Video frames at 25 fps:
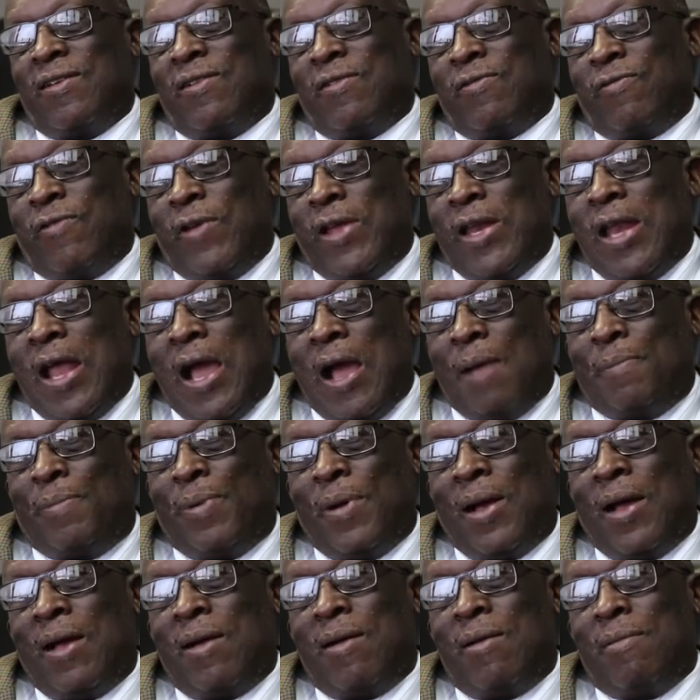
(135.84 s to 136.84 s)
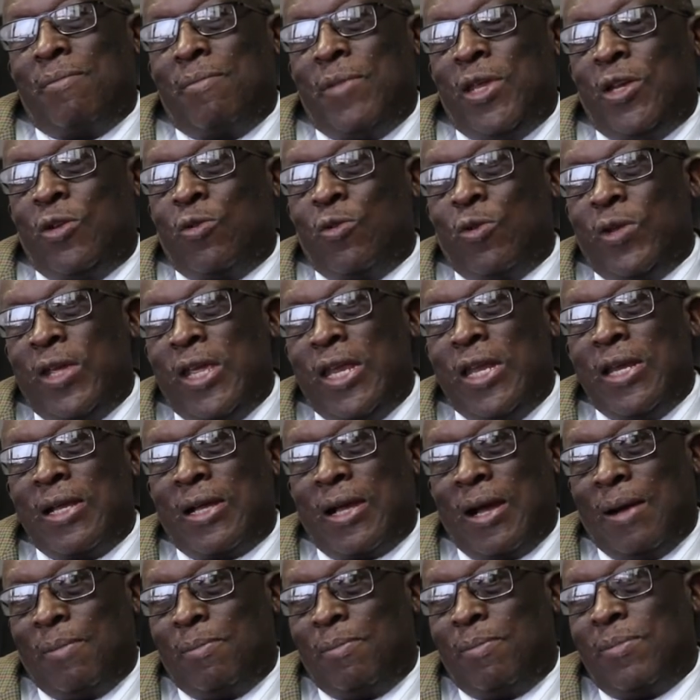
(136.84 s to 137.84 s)
for an upper middle
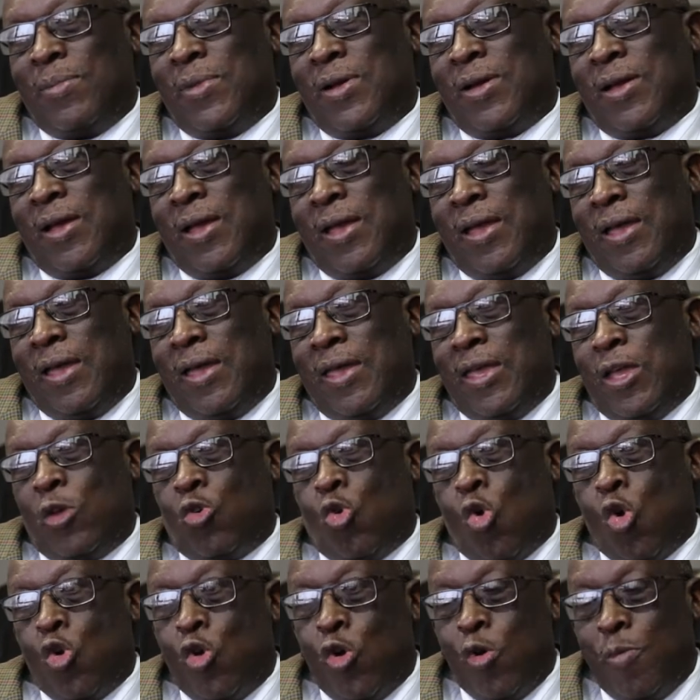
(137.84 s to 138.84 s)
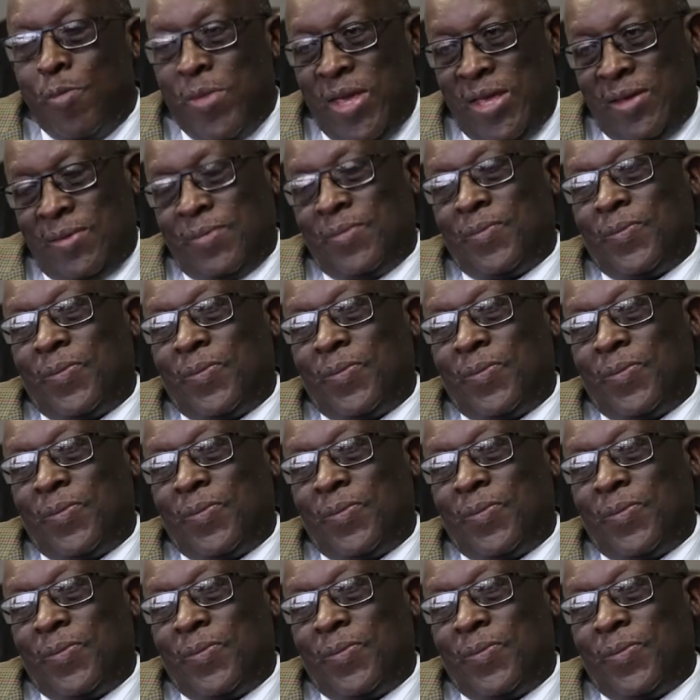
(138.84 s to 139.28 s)
income uh, economy.